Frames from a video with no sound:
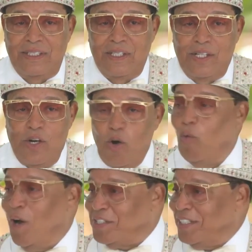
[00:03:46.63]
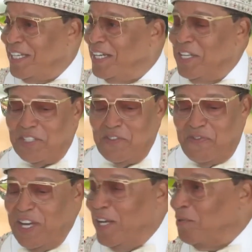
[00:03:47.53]
Who was it that
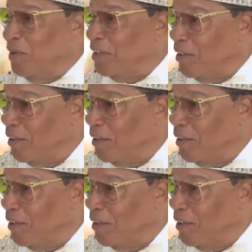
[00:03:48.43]
interfered with her?